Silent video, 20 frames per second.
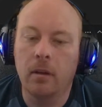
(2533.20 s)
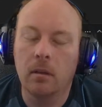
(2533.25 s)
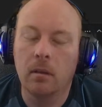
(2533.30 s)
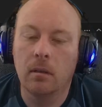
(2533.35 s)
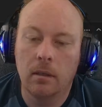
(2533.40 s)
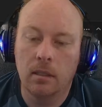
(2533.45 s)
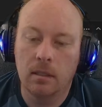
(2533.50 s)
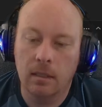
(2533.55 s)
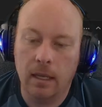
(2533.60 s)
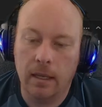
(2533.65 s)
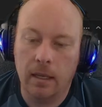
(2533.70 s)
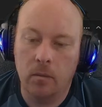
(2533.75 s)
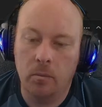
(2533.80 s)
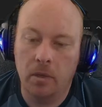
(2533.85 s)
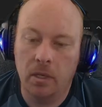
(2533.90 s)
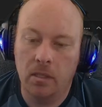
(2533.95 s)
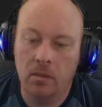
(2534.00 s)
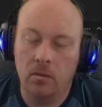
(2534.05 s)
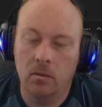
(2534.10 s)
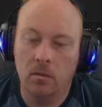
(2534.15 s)
the second
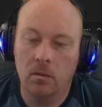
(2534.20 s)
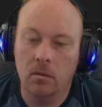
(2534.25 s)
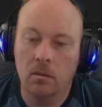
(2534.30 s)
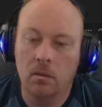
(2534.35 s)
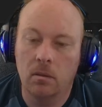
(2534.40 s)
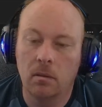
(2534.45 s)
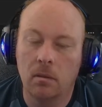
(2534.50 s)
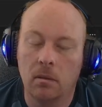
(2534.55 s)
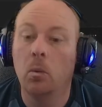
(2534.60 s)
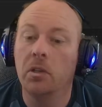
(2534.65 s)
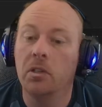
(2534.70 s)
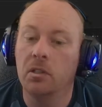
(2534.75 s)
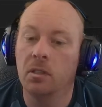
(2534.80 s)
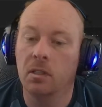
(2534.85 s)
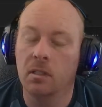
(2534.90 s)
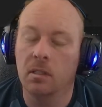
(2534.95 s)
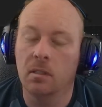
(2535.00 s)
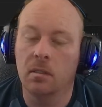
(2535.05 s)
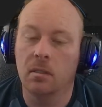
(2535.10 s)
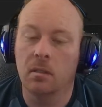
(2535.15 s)
pixel, which
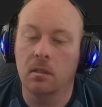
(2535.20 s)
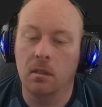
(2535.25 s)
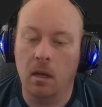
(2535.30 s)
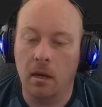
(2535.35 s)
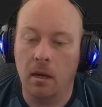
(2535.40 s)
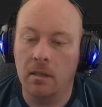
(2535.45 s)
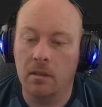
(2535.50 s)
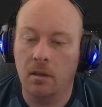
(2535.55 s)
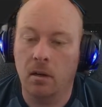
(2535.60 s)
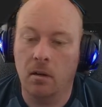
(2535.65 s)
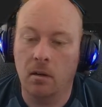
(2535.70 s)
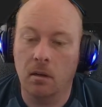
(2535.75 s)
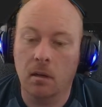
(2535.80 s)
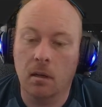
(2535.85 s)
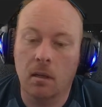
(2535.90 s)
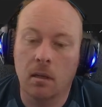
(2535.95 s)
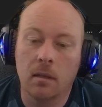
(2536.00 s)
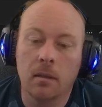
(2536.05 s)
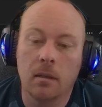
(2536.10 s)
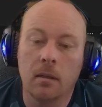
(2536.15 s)
is not as
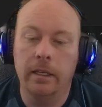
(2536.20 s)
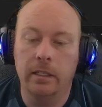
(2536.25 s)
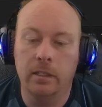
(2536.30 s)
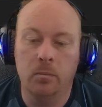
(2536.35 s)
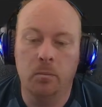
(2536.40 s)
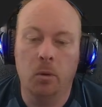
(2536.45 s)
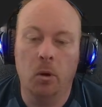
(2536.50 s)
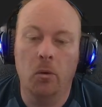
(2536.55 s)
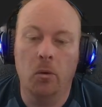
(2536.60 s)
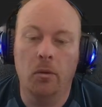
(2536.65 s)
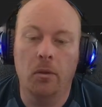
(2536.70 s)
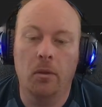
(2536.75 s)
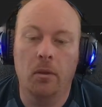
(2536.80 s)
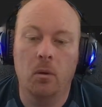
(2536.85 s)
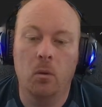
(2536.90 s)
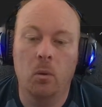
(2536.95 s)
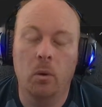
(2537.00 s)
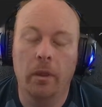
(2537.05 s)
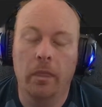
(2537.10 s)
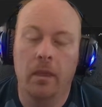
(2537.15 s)
dark, is both
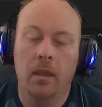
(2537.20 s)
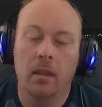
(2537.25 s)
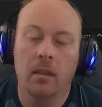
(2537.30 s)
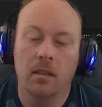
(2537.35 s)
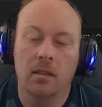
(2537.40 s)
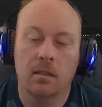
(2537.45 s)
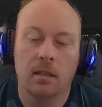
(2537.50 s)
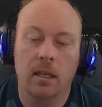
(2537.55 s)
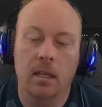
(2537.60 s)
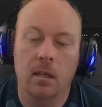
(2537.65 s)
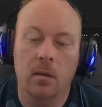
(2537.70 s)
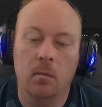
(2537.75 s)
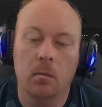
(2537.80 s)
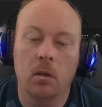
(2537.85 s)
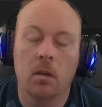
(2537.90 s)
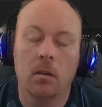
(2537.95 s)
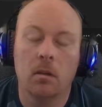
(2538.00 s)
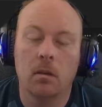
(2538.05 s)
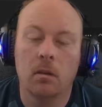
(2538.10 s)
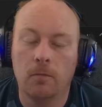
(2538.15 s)
within the same
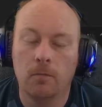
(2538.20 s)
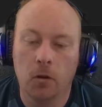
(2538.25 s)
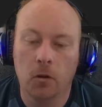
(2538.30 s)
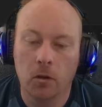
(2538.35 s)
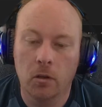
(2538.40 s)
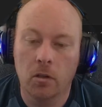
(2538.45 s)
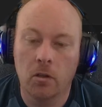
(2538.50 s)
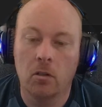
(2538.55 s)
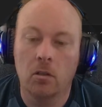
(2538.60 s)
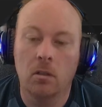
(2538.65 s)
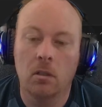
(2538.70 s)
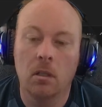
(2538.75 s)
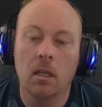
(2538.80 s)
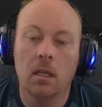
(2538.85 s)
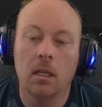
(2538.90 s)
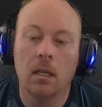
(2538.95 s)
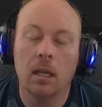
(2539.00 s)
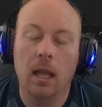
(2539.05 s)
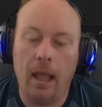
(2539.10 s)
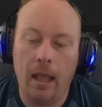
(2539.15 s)
vertical
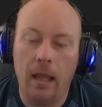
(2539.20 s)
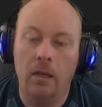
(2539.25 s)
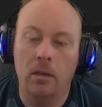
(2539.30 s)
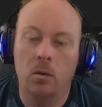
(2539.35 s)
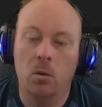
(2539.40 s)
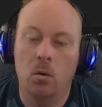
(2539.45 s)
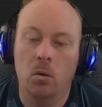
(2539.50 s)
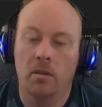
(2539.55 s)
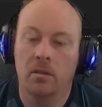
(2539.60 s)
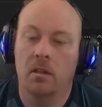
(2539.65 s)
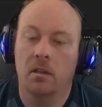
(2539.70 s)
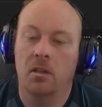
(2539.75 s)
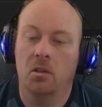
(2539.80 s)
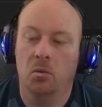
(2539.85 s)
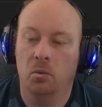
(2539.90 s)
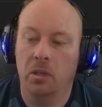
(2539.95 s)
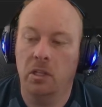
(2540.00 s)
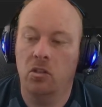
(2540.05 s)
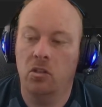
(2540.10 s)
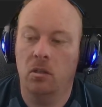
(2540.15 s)
and horizontal
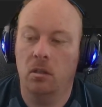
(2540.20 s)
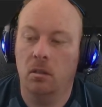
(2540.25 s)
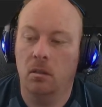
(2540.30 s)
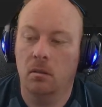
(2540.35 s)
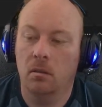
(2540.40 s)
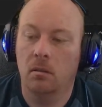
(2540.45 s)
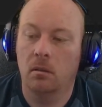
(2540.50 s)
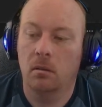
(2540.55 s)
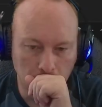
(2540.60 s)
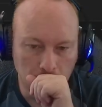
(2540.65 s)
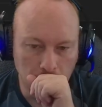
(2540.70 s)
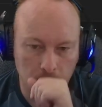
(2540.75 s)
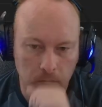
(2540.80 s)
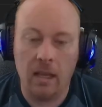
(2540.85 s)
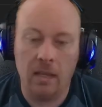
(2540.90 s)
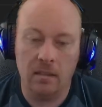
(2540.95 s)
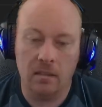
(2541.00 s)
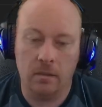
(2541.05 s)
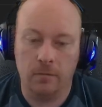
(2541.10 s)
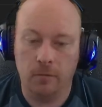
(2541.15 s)
region
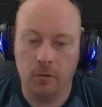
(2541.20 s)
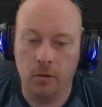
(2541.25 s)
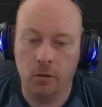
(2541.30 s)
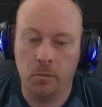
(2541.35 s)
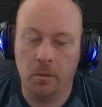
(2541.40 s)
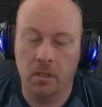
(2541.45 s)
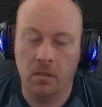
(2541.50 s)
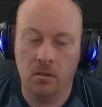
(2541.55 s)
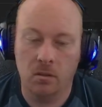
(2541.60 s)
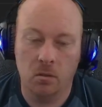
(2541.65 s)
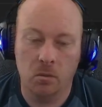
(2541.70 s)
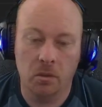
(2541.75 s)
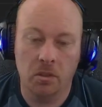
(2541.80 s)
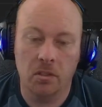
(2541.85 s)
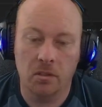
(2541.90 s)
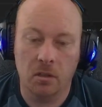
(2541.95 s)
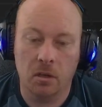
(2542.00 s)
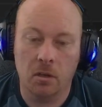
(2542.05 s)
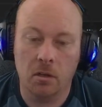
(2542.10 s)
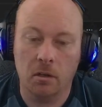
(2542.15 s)
as the first pixel, which
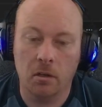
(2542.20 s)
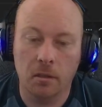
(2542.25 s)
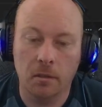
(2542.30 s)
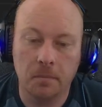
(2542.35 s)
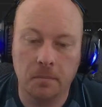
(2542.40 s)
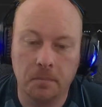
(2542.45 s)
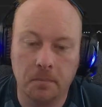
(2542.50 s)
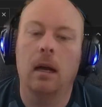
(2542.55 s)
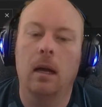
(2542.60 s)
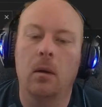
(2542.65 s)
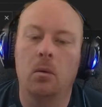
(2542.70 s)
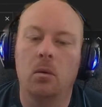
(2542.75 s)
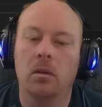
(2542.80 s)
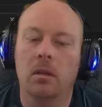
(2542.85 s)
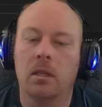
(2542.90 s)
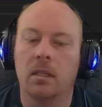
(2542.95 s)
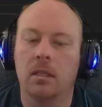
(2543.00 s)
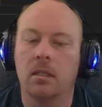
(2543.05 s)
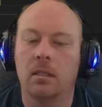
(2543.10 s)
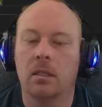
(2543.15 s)
is darker, I will
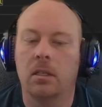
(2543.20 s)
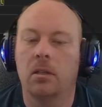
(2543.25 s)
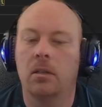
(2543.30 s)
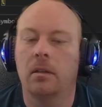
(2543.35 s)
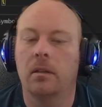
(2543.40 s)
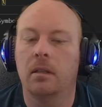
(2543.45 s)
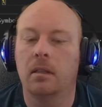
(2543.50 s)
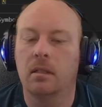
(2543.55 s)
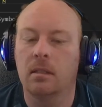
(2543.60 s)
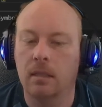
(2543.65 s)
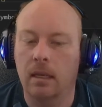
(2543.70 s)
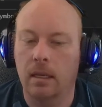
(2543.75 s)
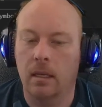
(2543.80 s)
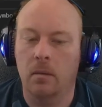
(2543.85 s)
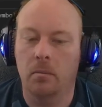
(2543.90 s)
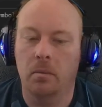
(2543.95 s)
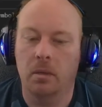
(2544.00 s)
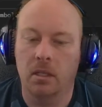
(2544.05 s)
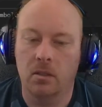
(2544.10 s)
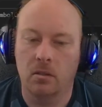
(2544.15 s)
consider the
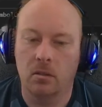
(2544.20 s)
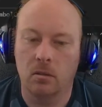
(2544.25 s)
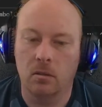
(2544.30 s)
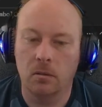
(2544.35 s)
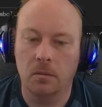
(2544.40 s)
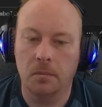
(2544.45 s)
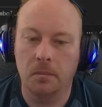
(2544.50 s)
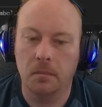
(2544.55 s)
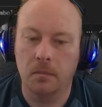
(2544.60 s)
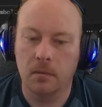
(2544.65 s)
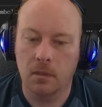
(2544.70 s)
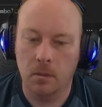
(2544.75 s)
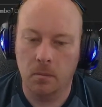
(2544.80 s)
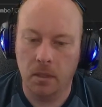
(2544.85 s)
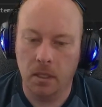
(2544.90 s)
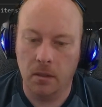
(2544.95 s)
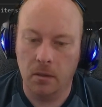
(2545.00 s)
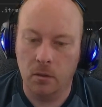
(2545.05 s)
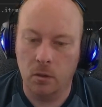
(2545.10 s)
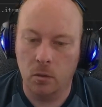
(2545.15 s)
second pixel to be
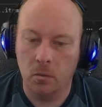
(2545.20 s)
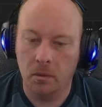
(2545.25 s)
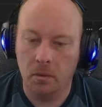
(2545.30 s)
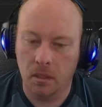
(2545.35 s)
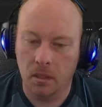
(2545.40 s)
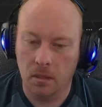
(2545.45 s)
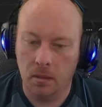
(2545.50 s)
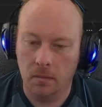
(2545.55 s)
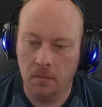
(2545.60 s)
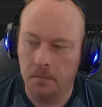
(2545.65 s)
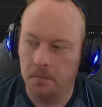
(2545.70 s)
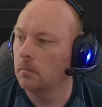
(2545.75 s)
a duplicate